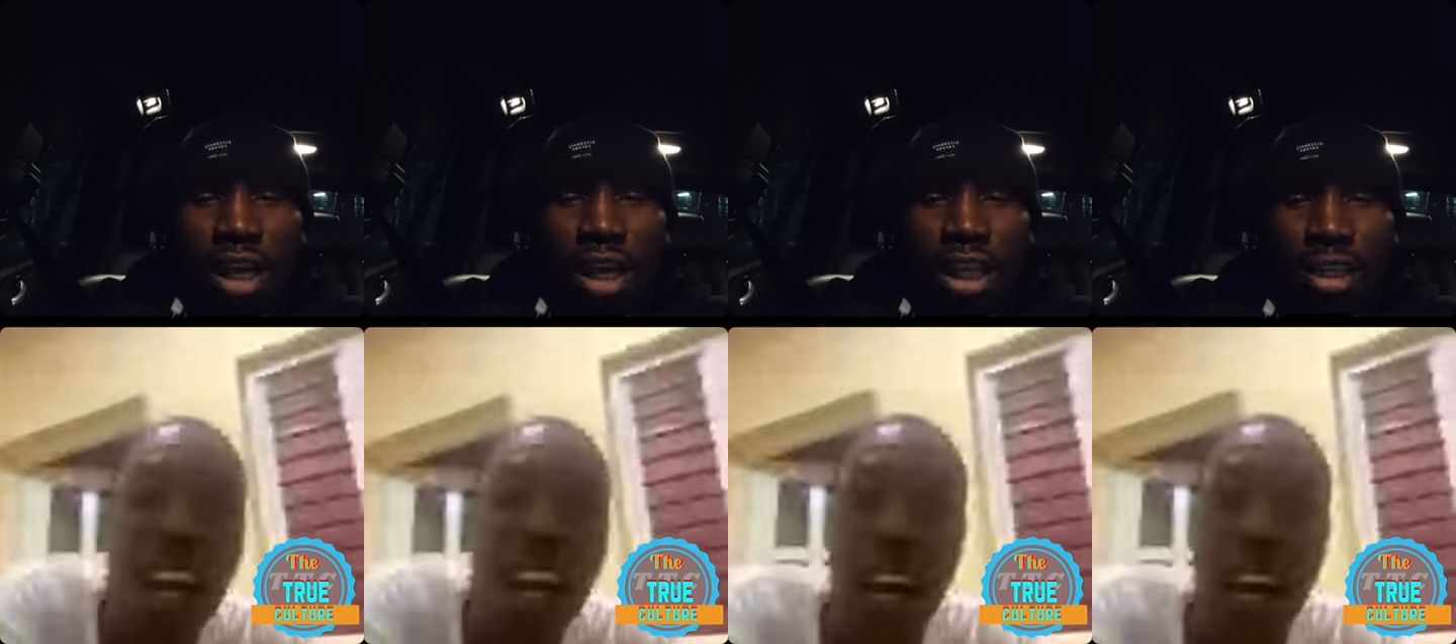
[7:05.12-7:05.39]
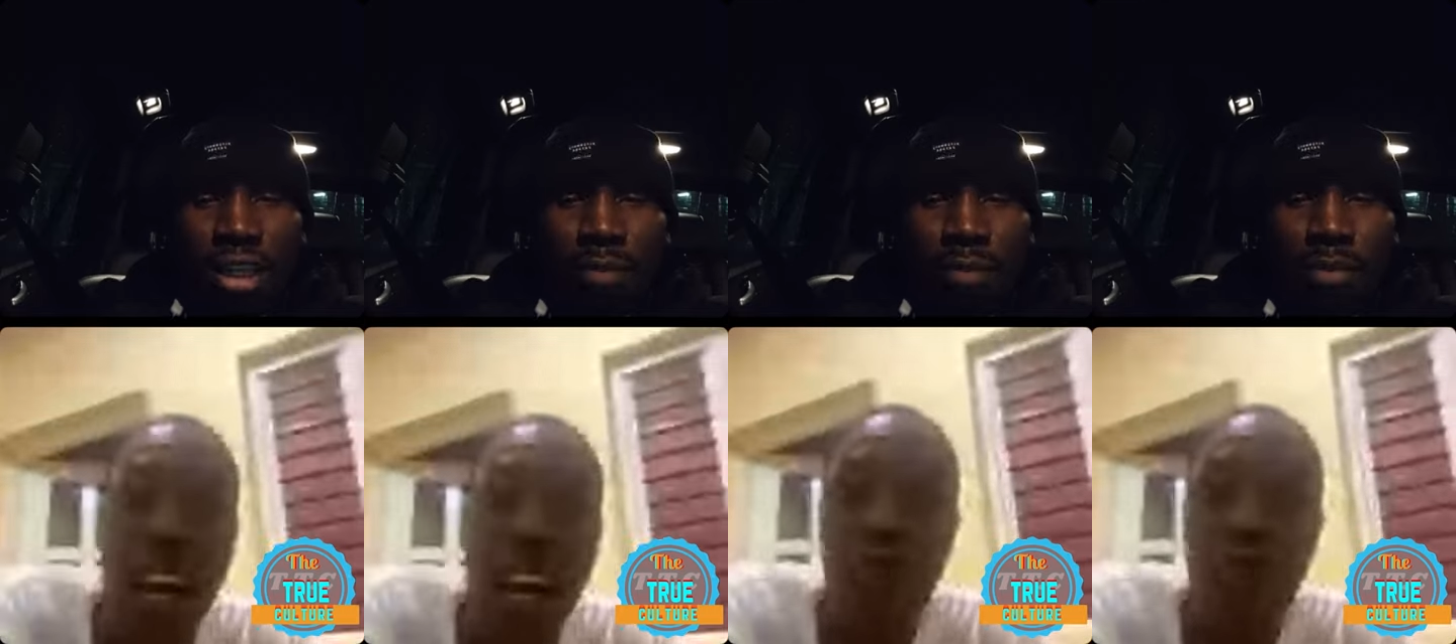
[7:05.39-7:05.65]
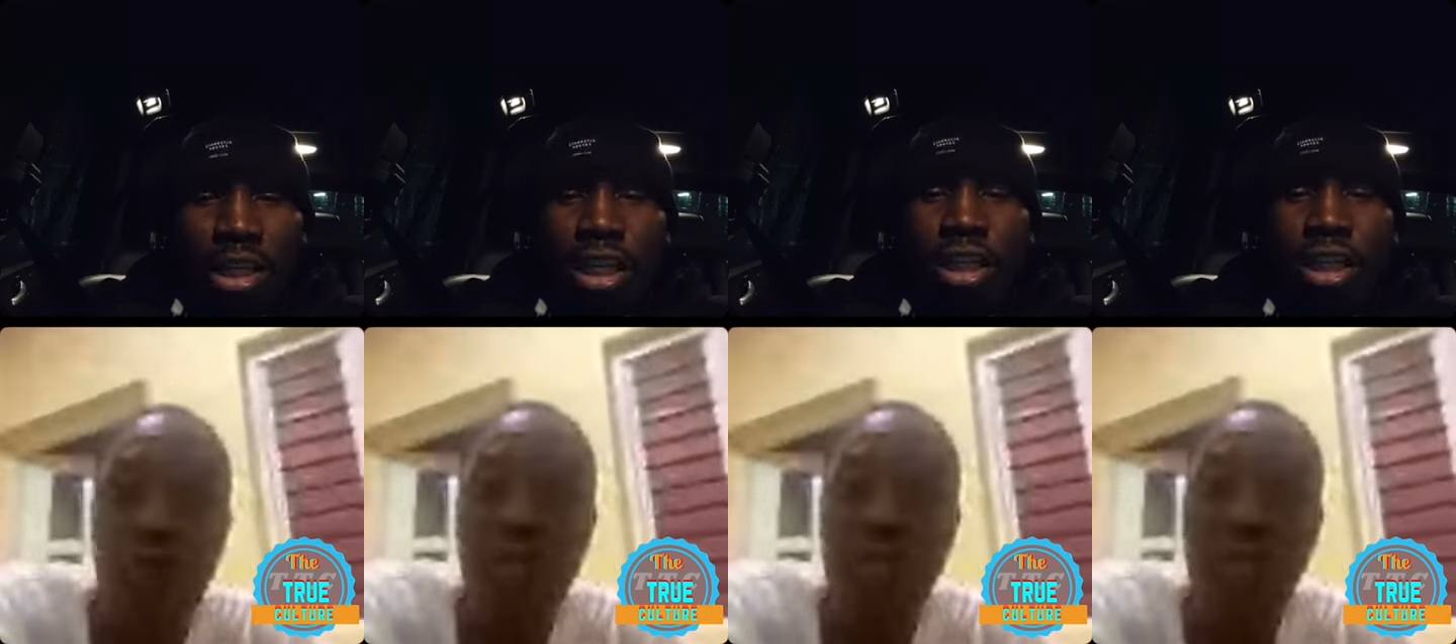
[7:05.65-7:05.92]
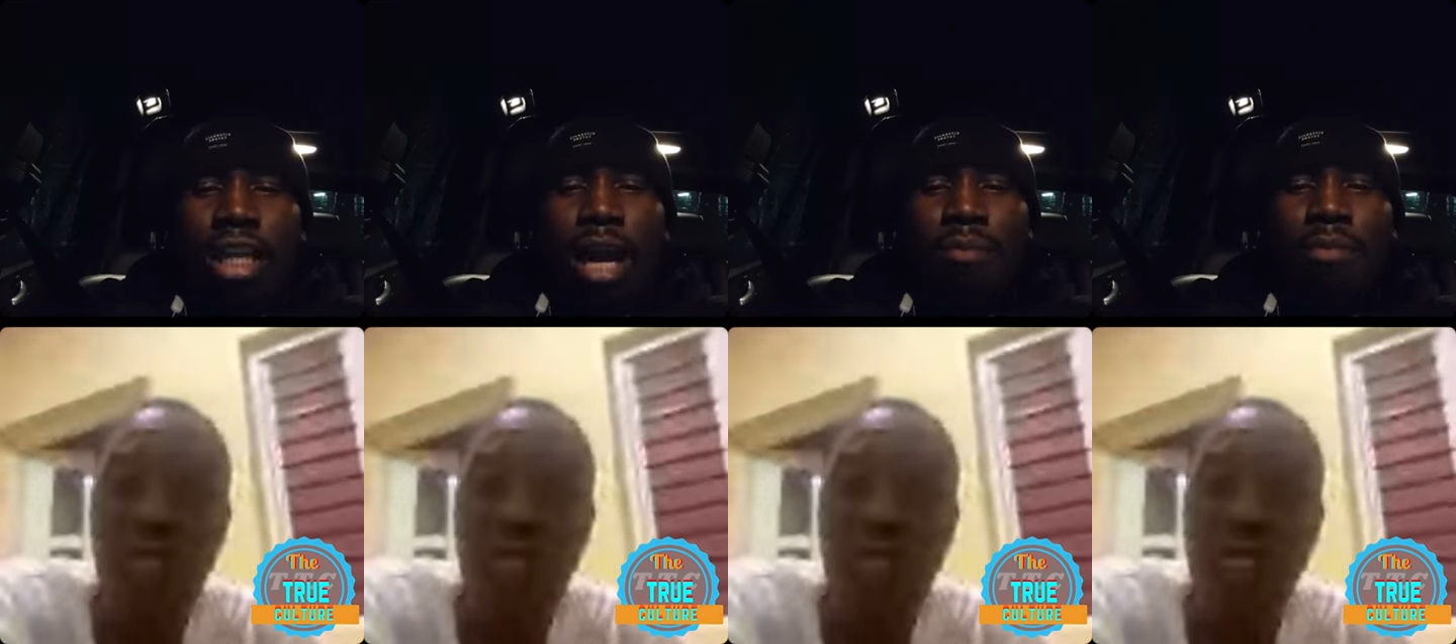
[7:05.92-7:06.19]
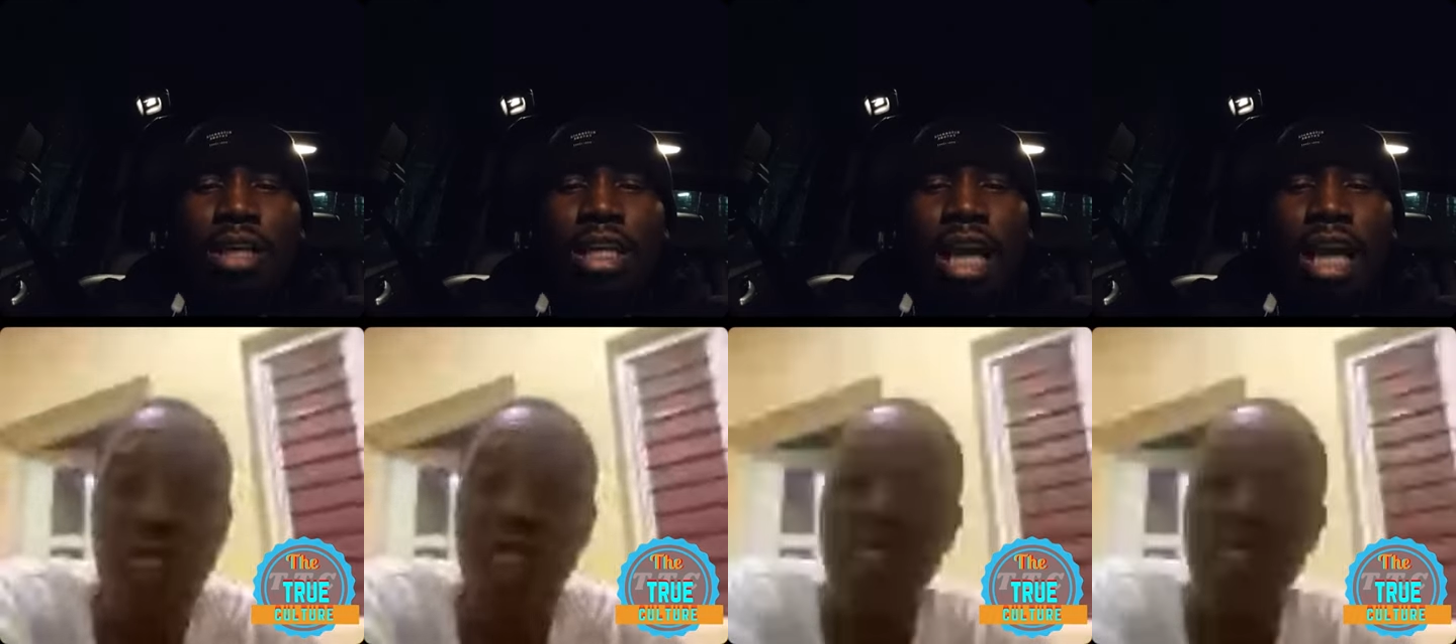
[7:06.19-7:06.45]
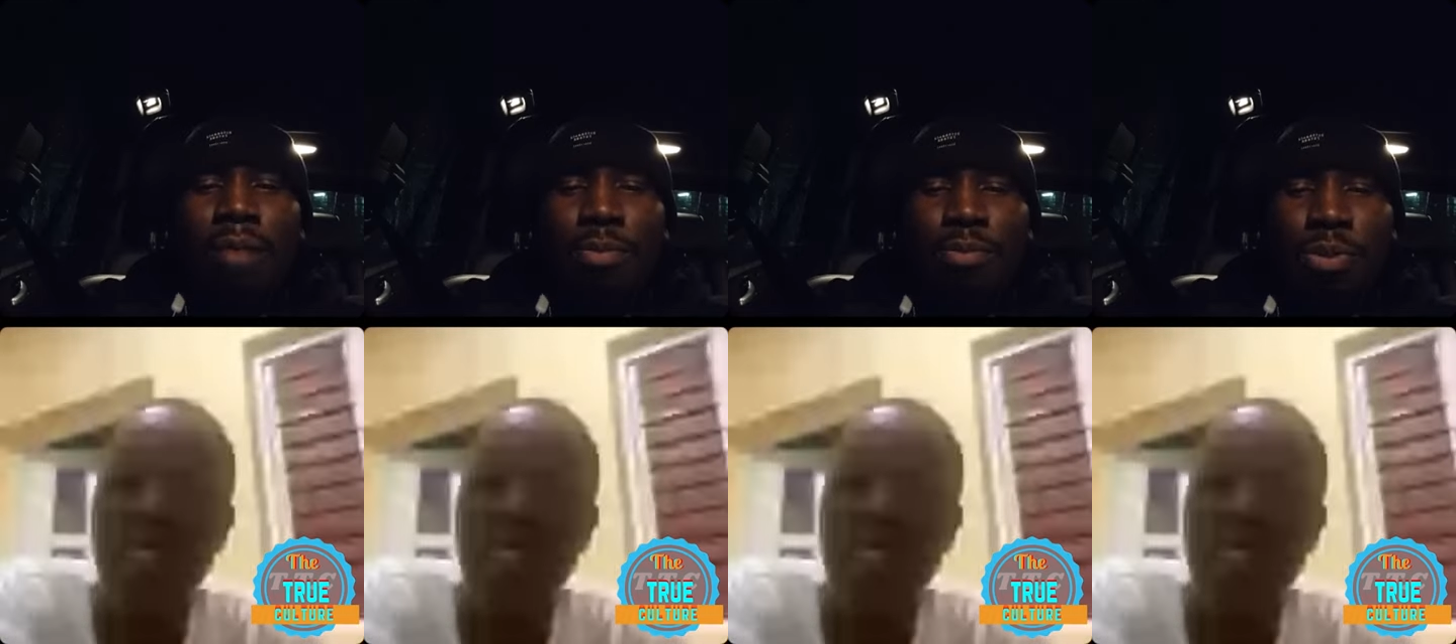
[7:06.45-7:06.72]
It can be. It can. It
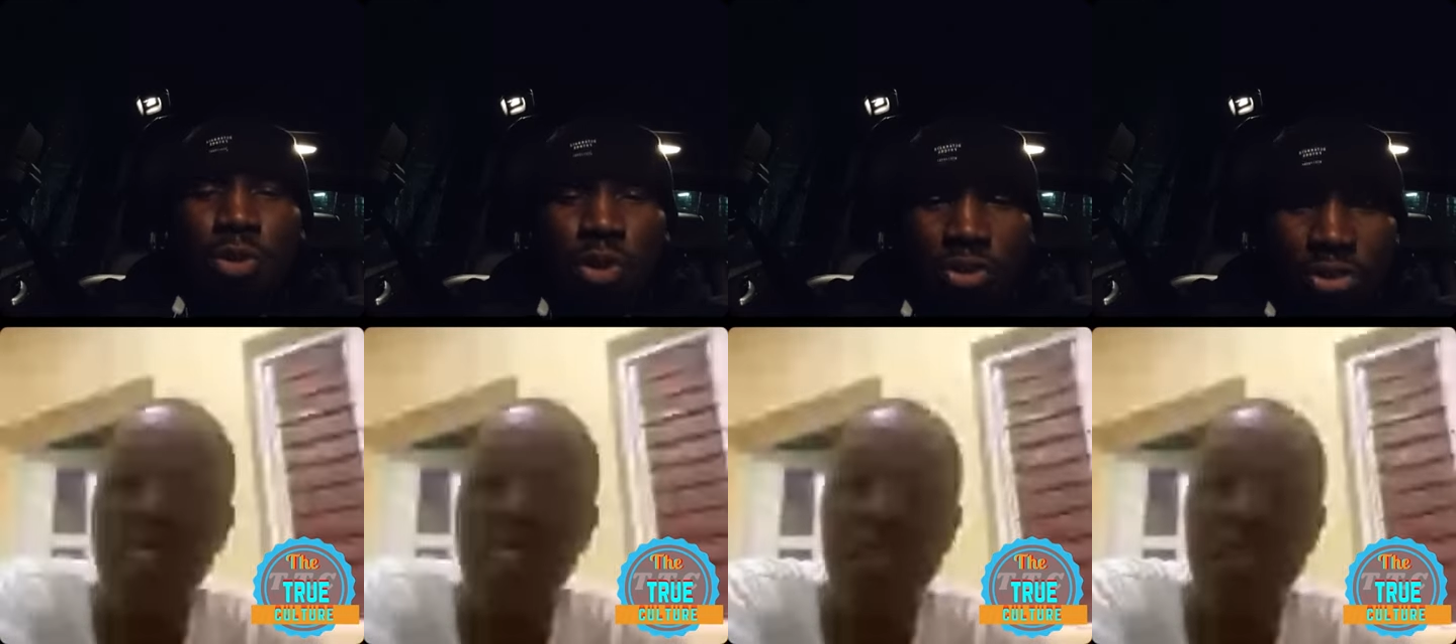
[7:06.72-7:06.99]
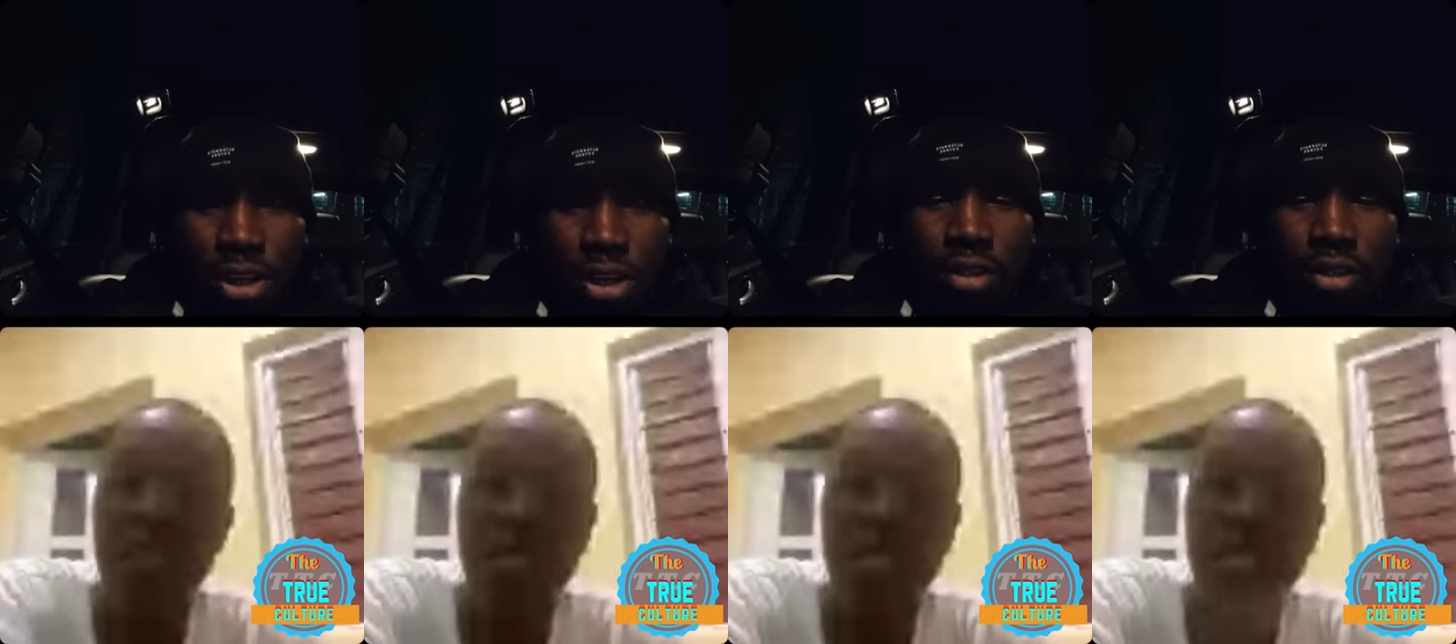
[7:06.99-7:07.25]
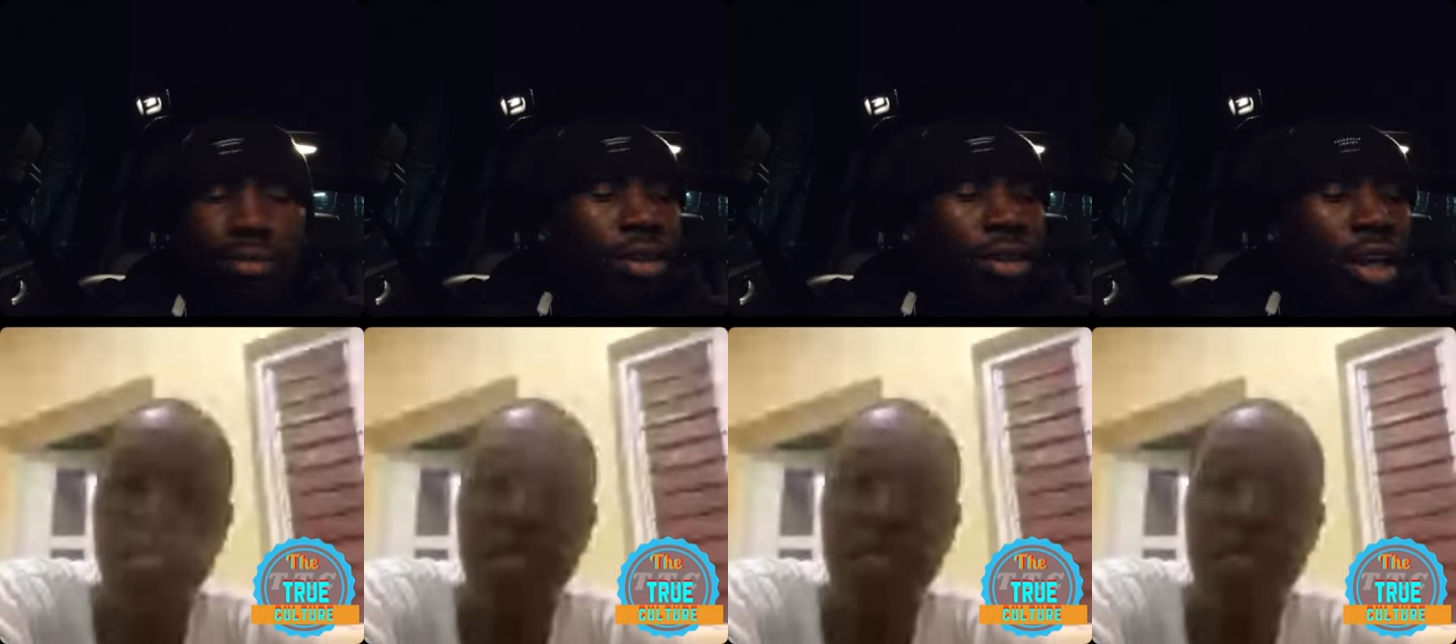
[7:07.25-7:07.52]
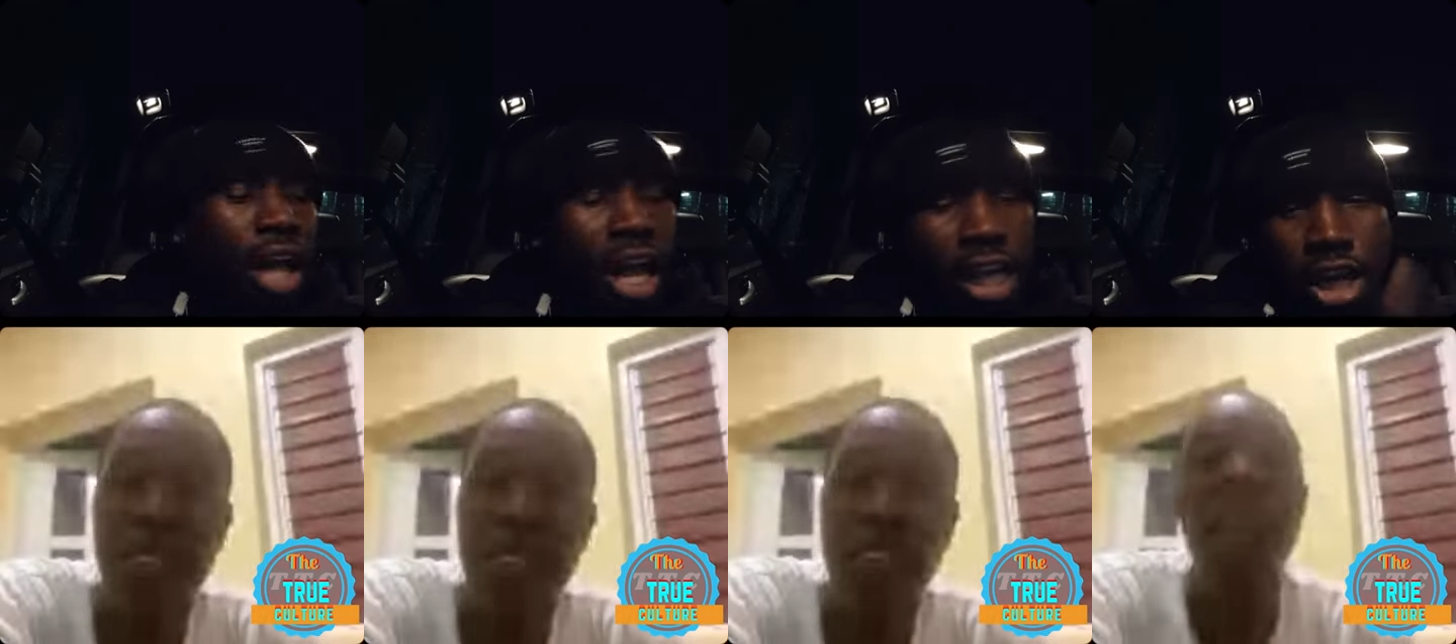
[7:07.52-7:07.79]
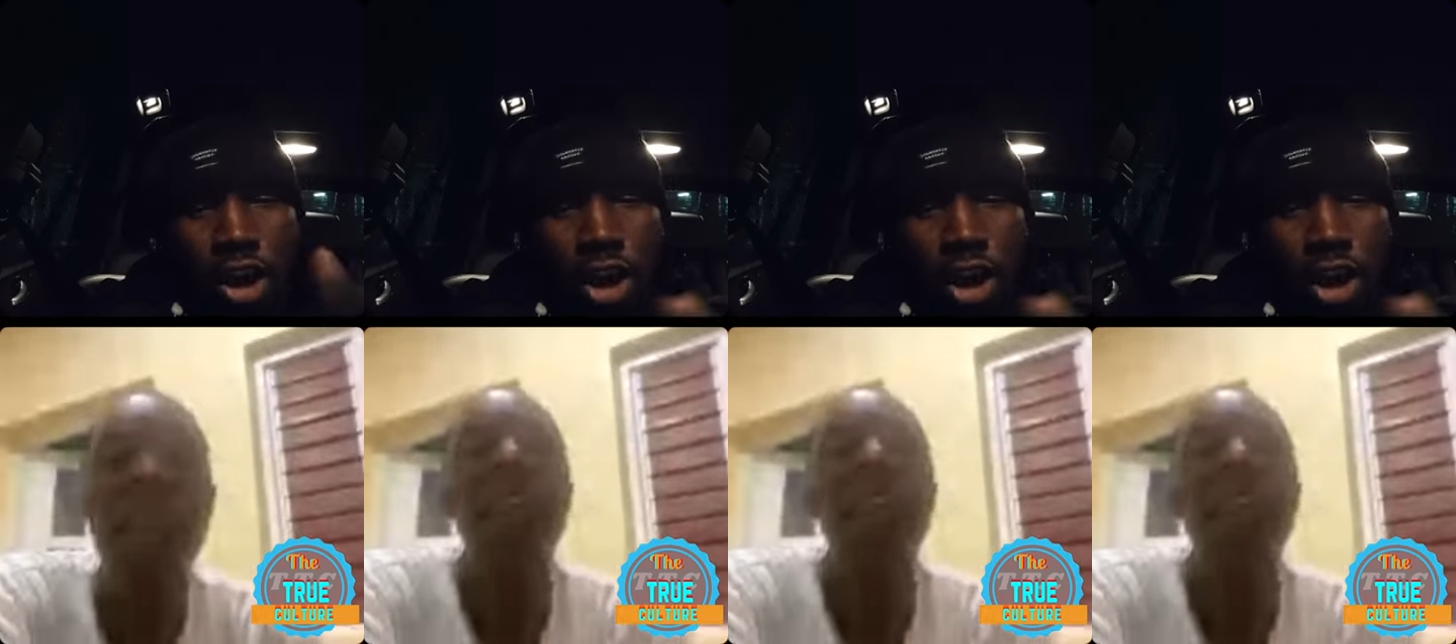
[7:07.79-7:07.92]
can be proven. I hear it